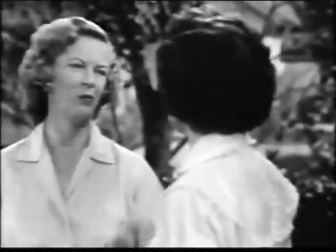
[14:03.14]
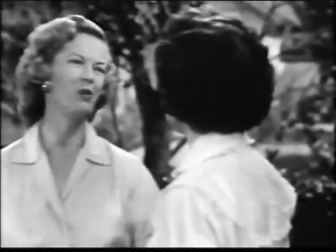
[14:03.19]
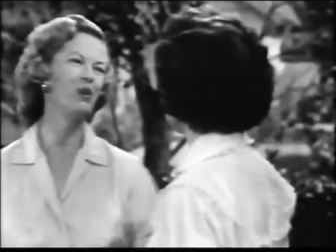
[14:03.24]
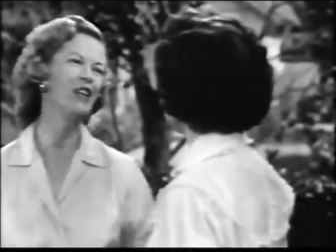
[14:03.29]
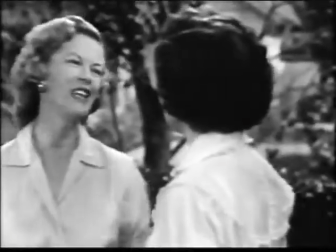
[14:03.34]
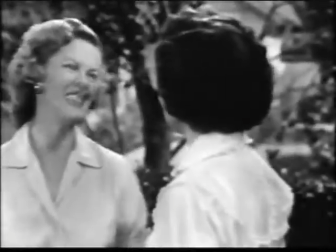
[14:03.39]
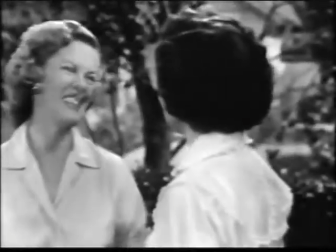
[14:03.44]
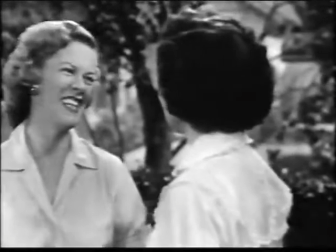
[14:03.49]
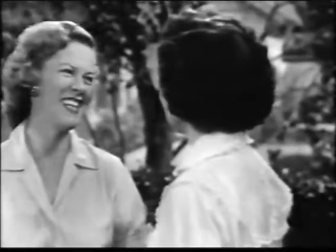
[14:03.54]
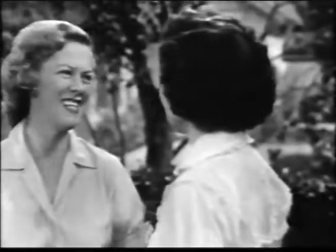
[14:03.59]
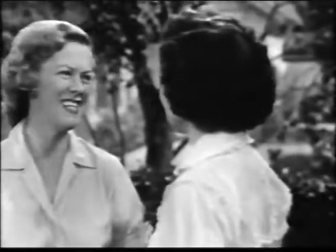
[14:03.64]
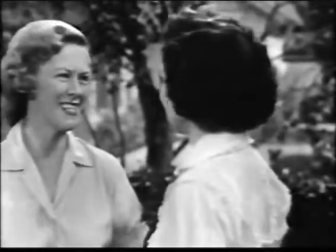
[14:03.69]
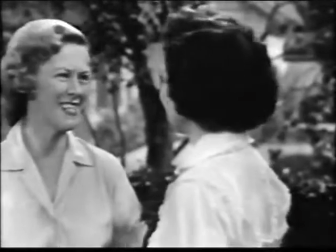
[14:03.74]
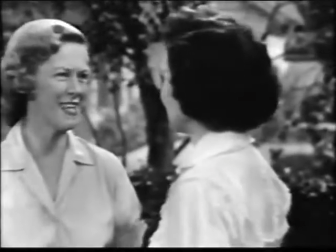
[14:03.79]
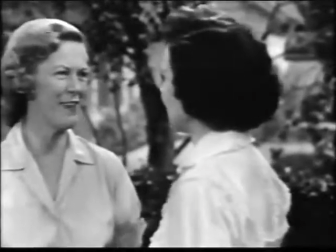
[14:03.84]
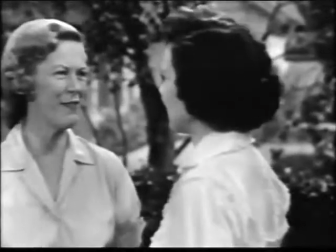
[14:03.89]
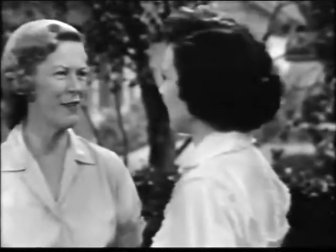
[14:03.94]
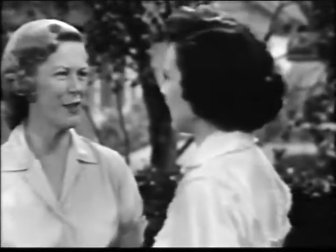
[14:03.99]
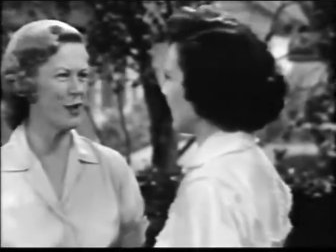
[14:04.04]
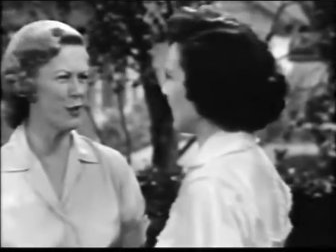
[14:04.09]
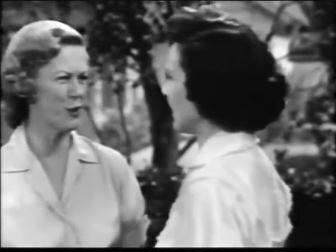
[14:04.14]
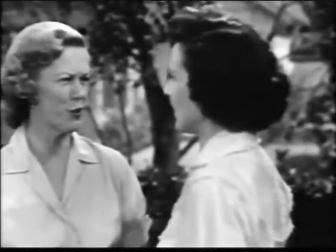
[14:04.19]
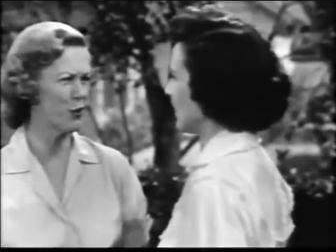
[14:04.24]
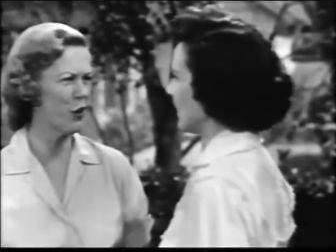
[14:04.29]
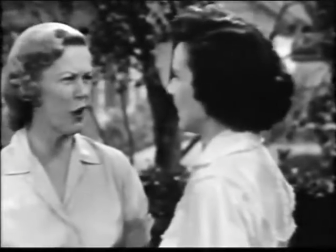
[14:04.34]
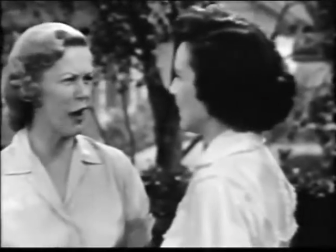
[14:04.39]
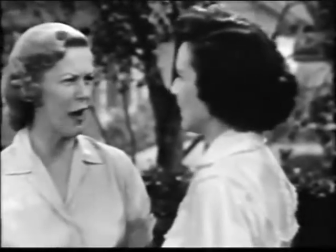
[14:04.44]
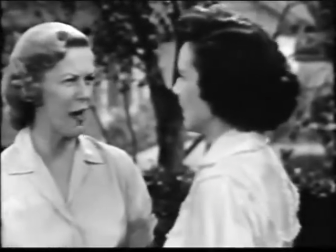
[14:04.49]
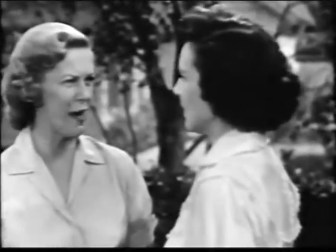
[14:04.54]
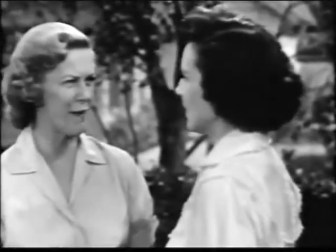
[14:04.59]
Well, at least give it a
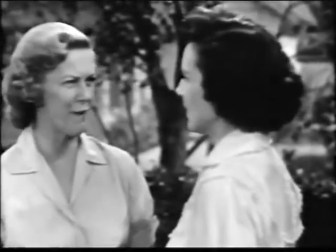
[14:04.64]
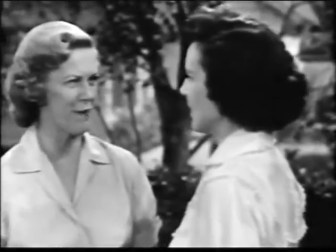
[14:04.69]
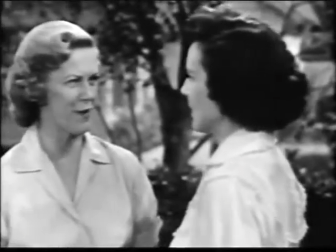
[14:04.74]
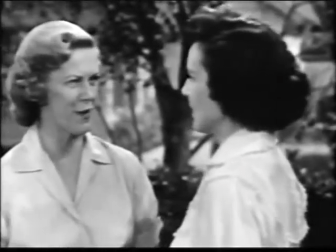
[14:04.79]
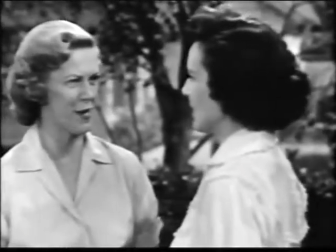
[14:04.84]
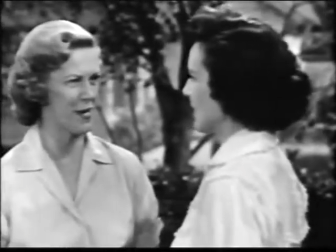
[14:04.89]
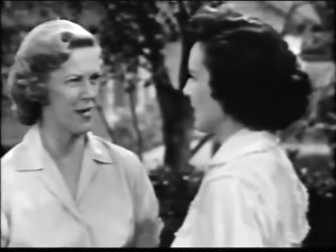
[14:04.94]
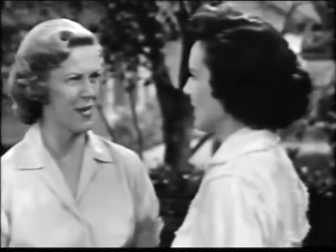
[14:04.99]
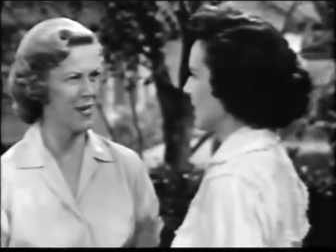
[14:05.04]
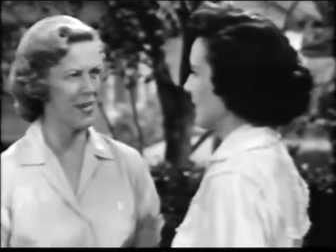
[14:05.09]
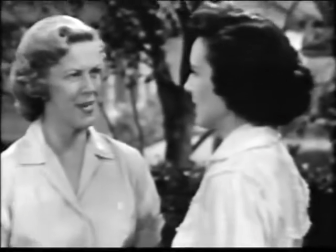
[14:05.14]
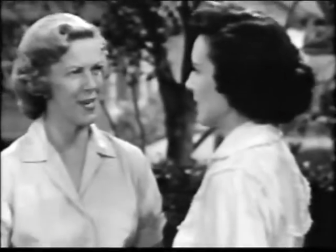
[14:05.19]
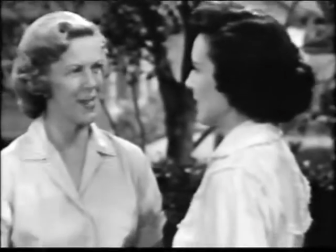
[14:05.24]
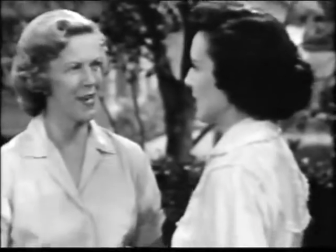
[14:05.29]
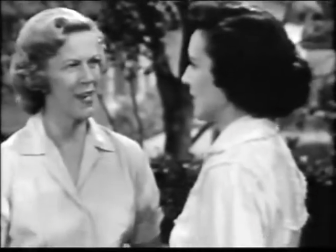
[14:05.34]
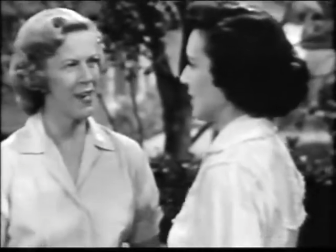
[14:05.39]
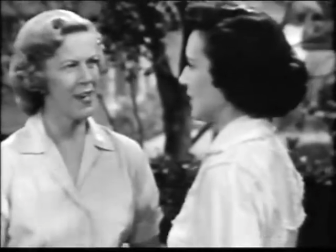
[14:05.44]
try, Vicki.